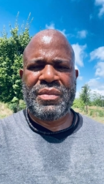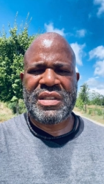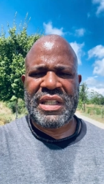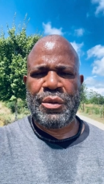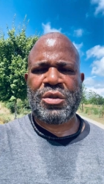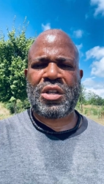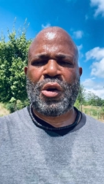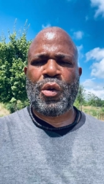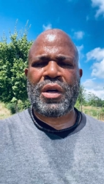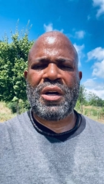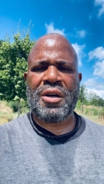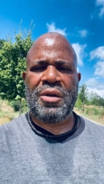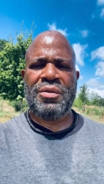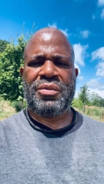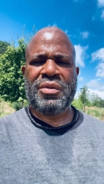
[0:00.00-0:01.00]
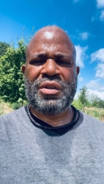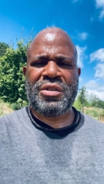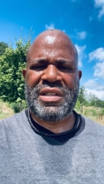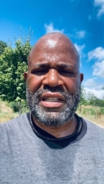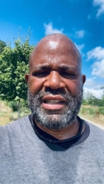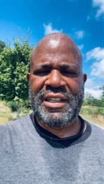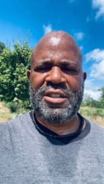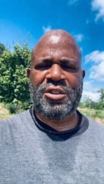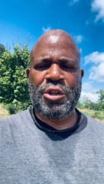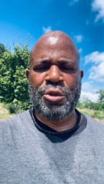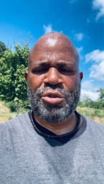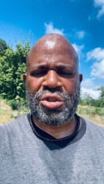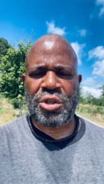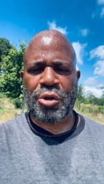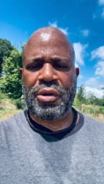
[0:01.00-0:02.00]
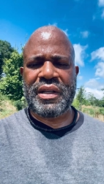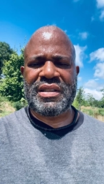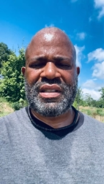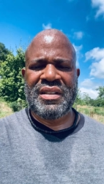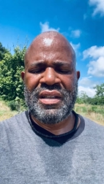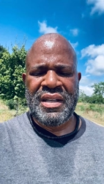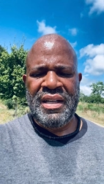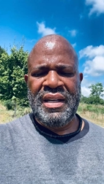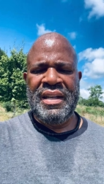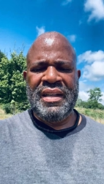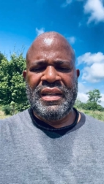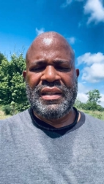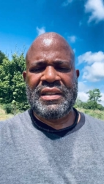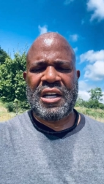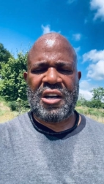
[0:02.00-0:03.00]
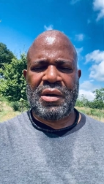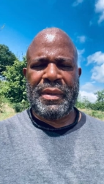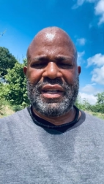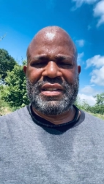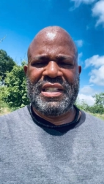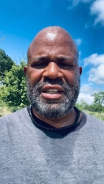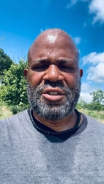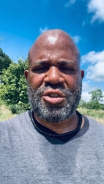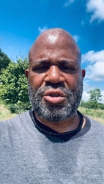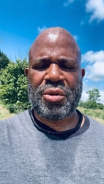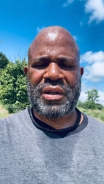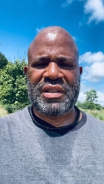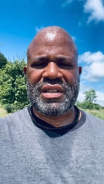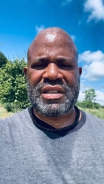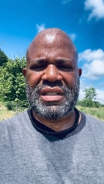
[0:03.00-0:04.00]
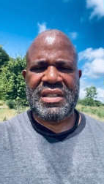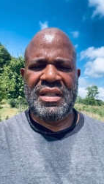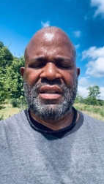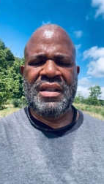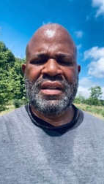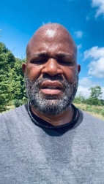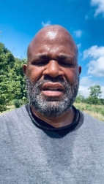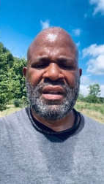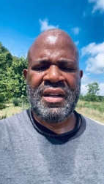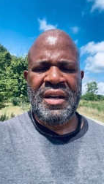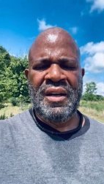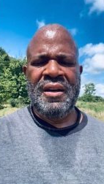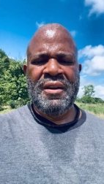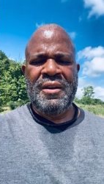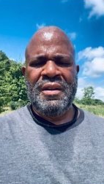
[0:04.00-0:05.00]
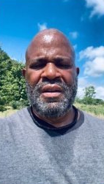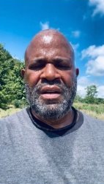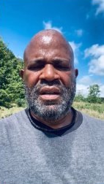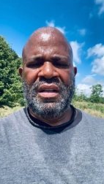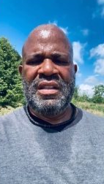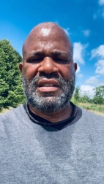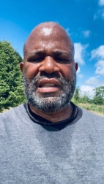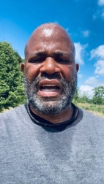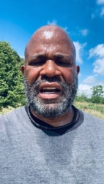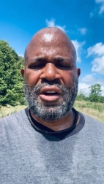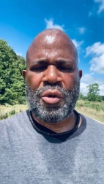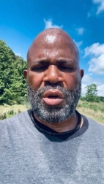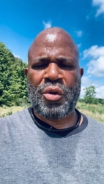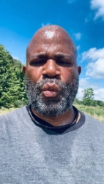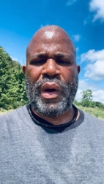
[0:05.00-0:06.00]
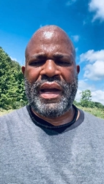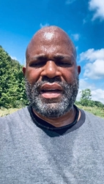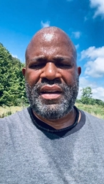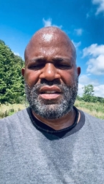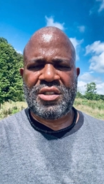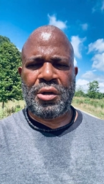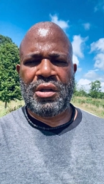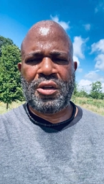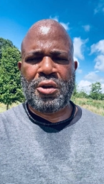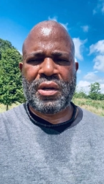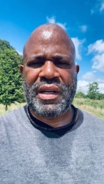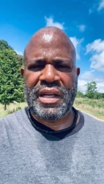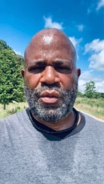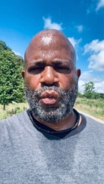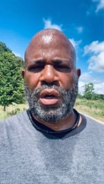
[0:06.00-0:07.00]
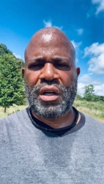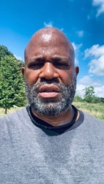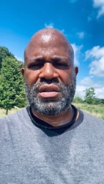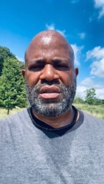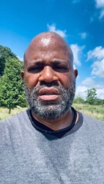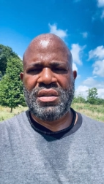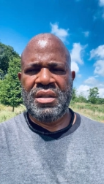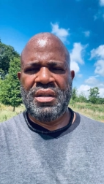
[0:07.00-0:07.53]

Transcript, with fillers: see what's going on. You see these news stories talking about teacher shortages. It's not going away. It's only going to get worse.